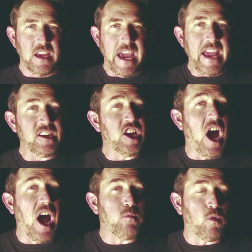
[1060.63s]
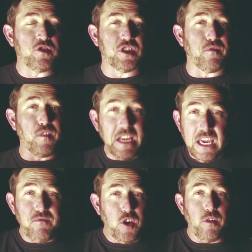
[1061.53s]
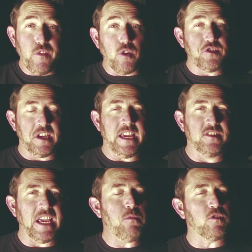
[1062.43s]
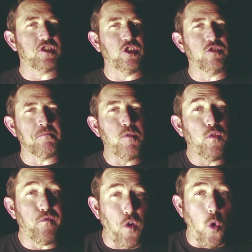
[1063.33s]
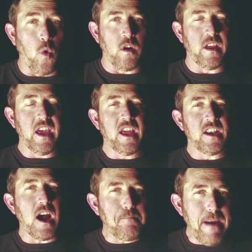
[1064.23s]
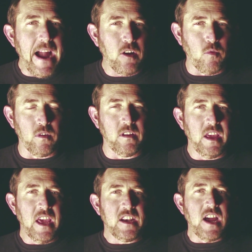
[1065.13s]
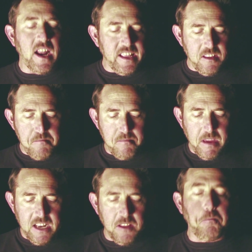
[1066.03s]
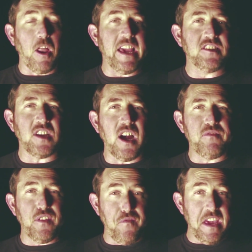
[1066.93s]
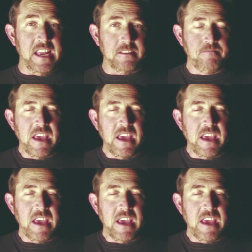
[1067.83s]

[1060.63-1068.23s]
And God wants to forgive you of your sins. He wants you to move forward, not backward, not in the place of defeat.